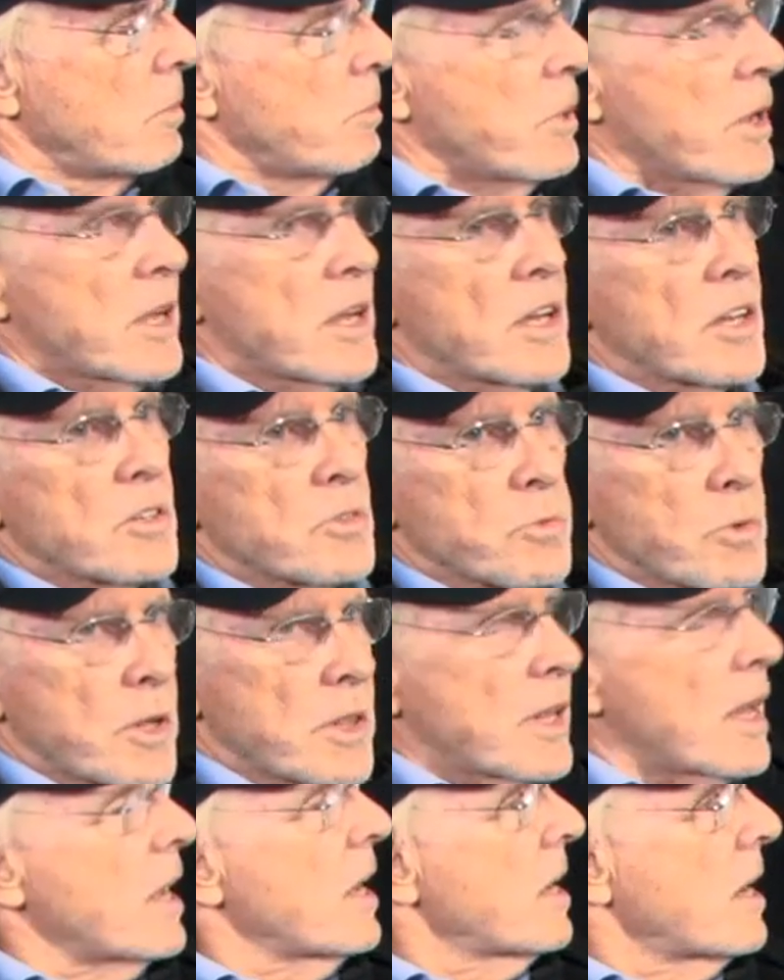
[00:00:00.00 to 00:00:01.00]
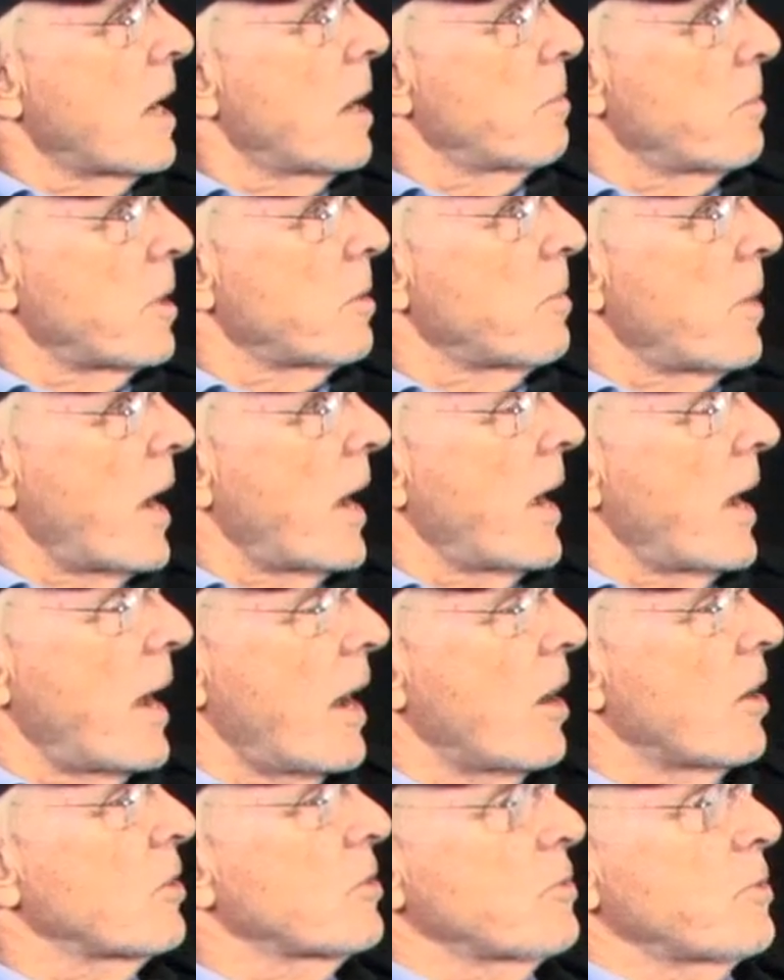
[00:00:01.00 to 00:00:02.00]
Because when they come in my
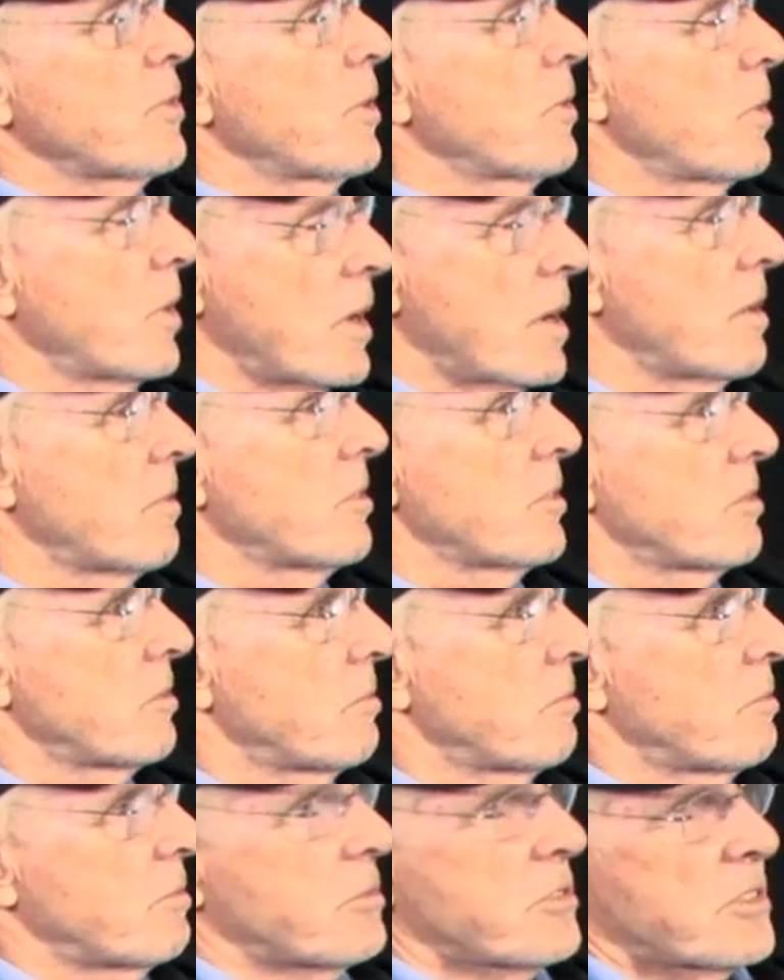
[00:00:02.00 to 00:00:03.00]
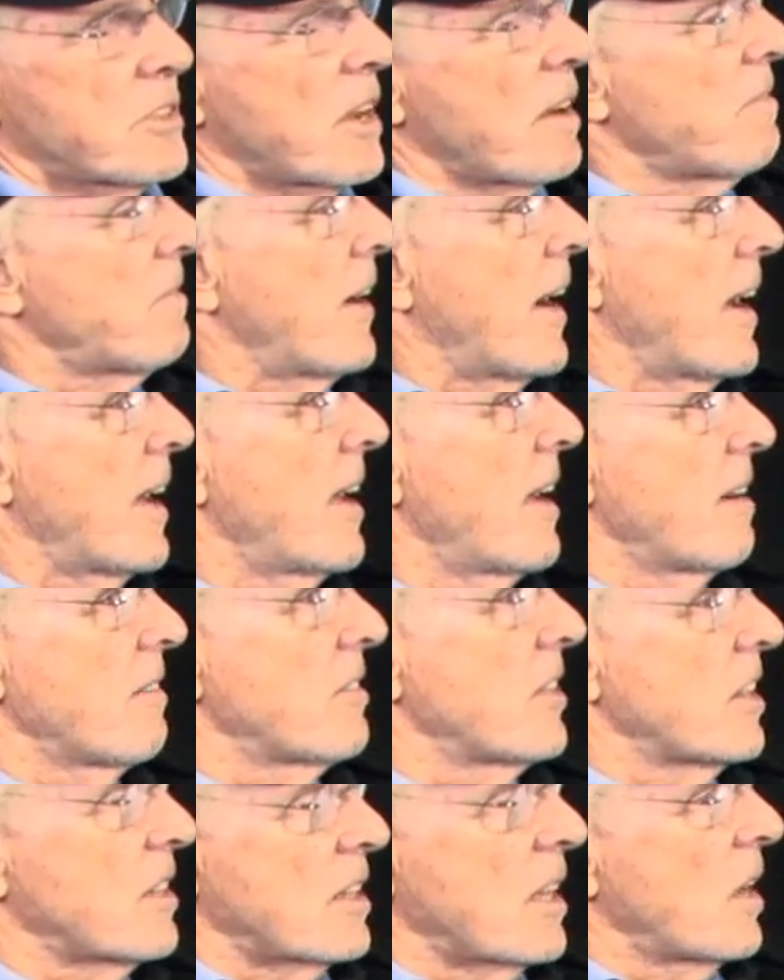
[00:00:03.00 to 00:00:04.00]
house for whatever stuff I have
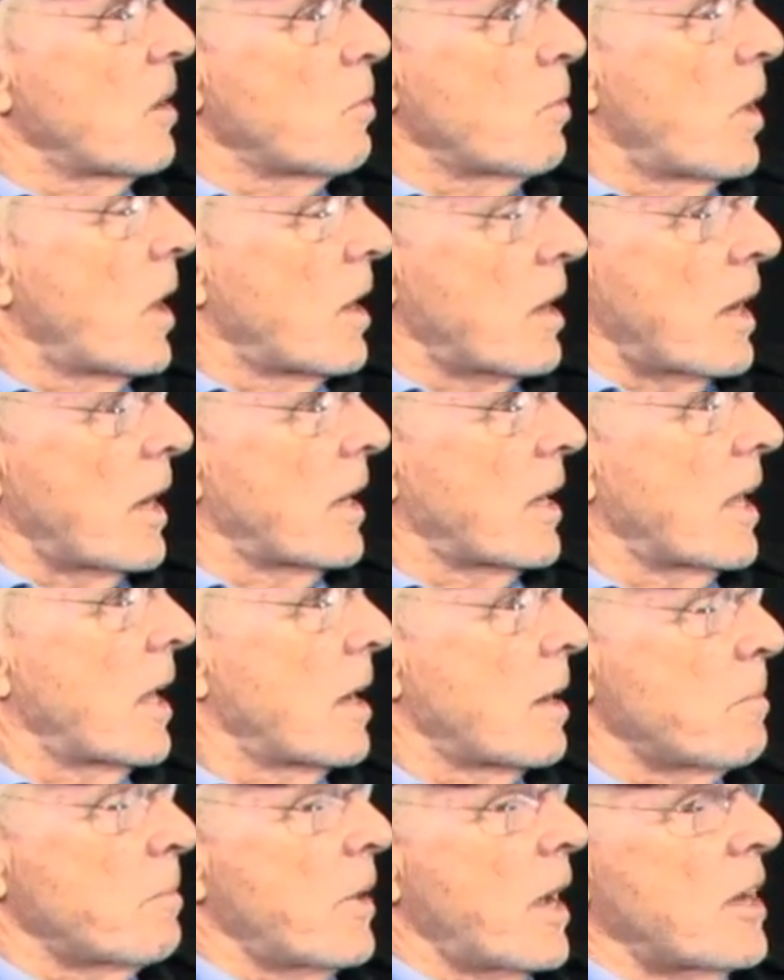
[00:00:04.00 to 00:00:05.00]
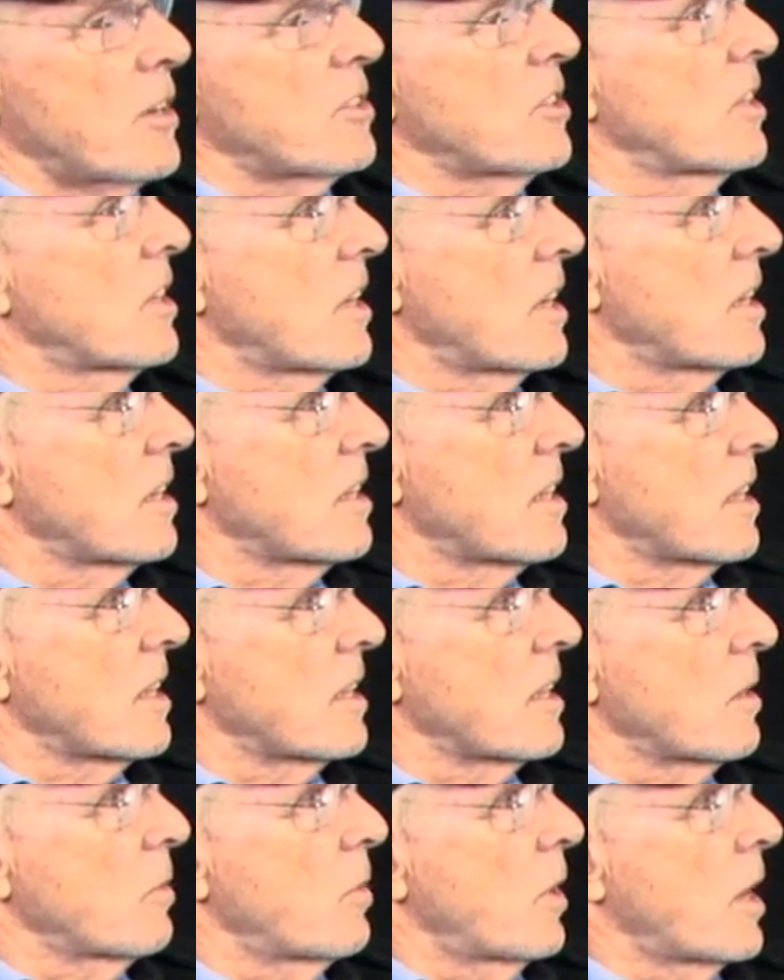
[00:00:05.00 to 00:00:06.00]
that they want, I can't imagine
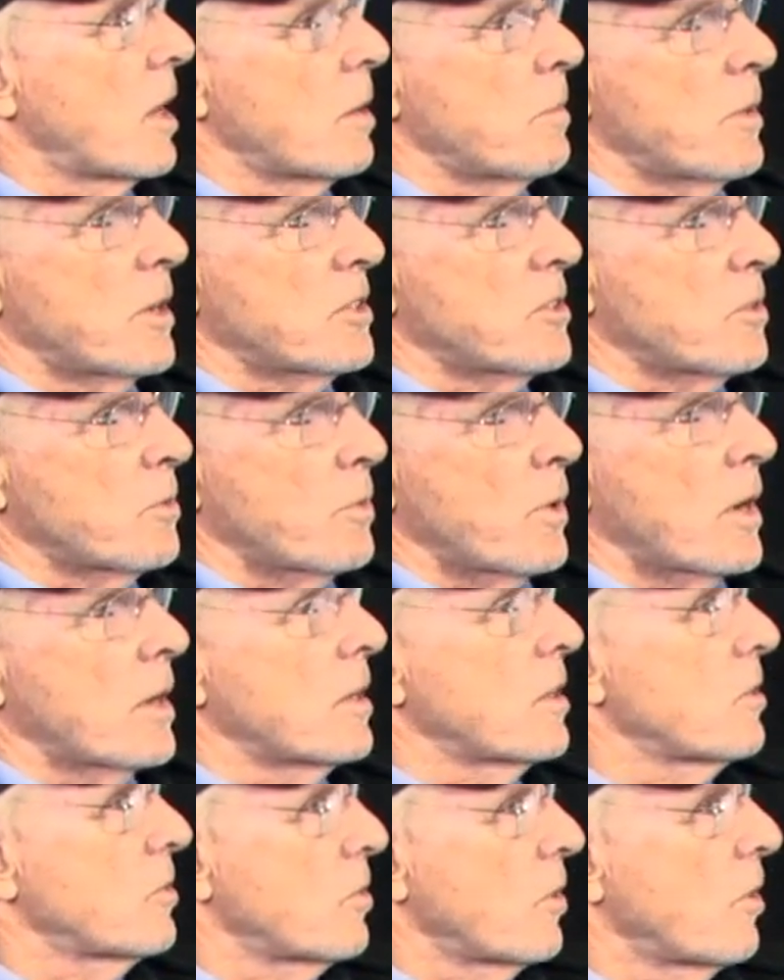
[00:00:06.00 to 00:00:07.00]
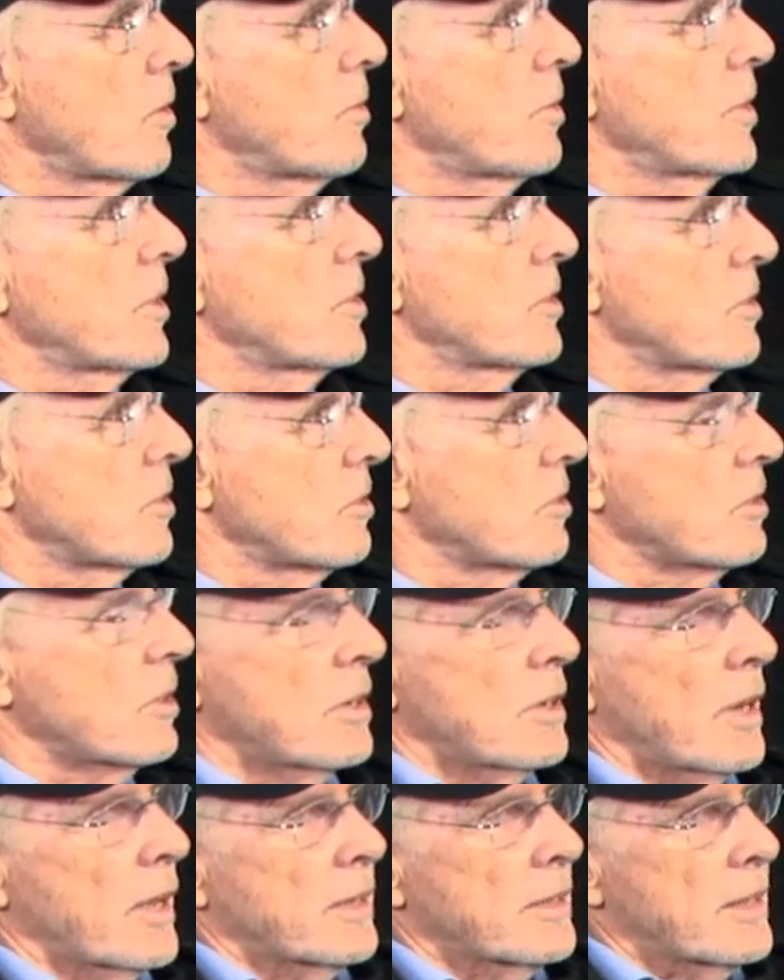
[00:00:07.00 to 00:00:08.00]
anything they want, a bunch of running trophies and
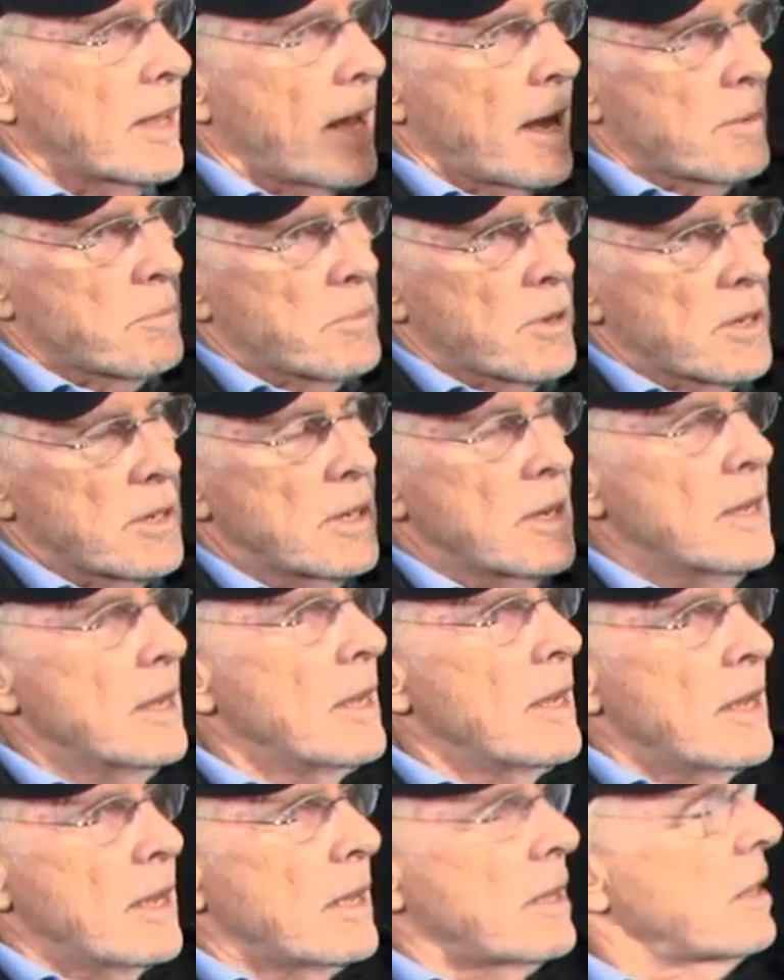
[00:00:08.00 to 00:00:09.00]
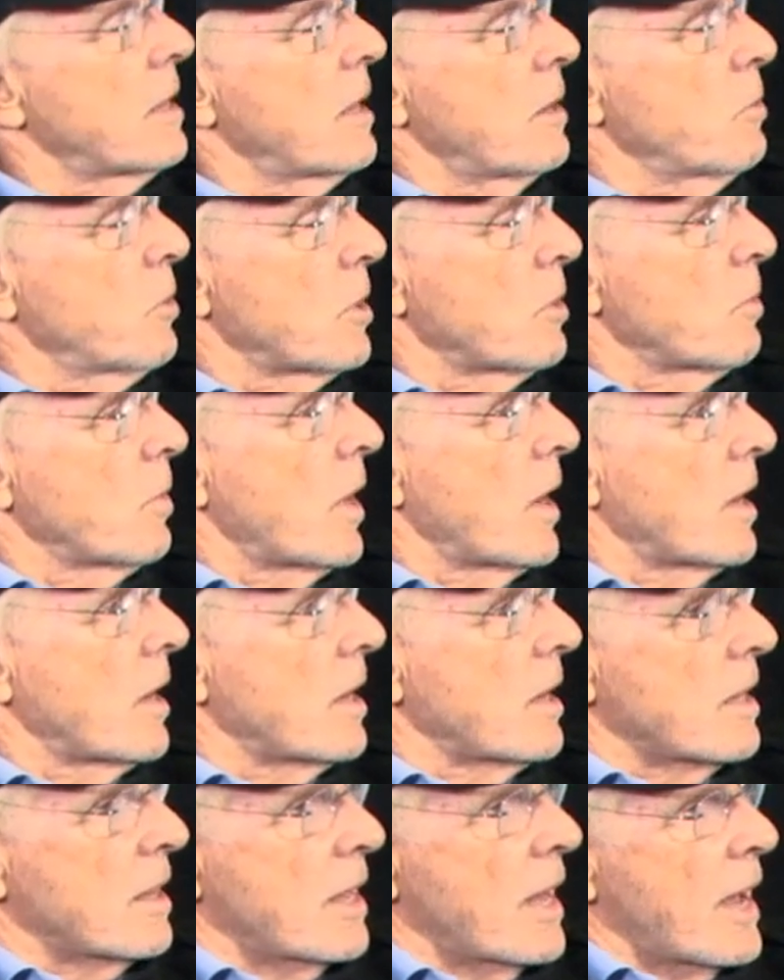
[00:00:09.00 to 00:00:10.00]
shit like that, but they wouldn't want
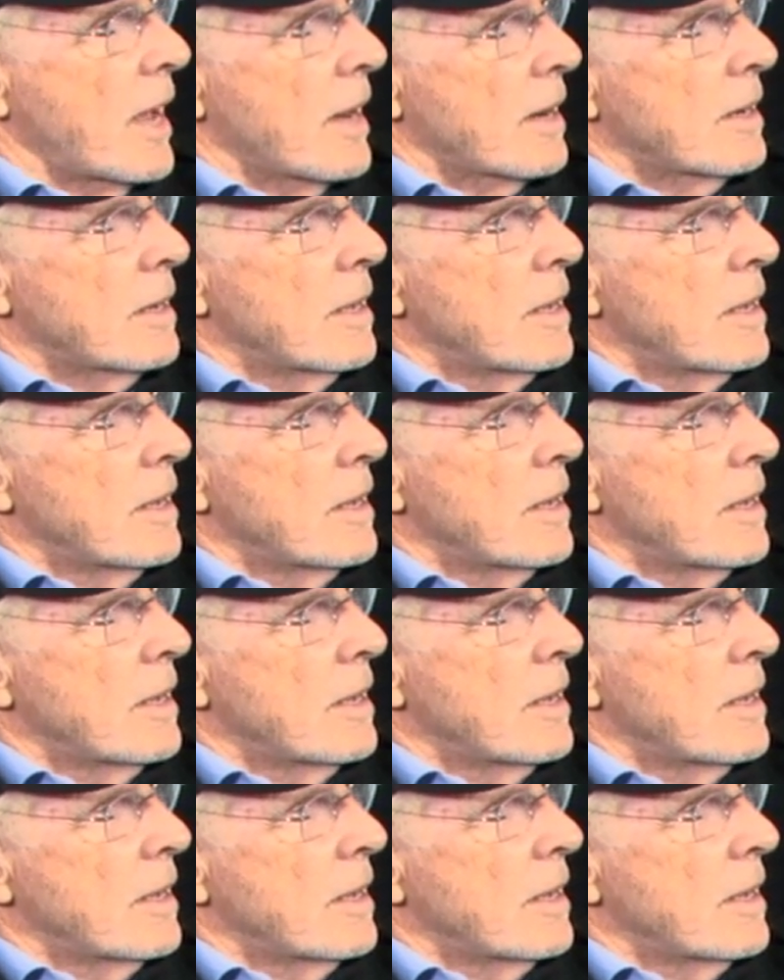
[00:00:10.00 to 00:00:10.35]
any of that.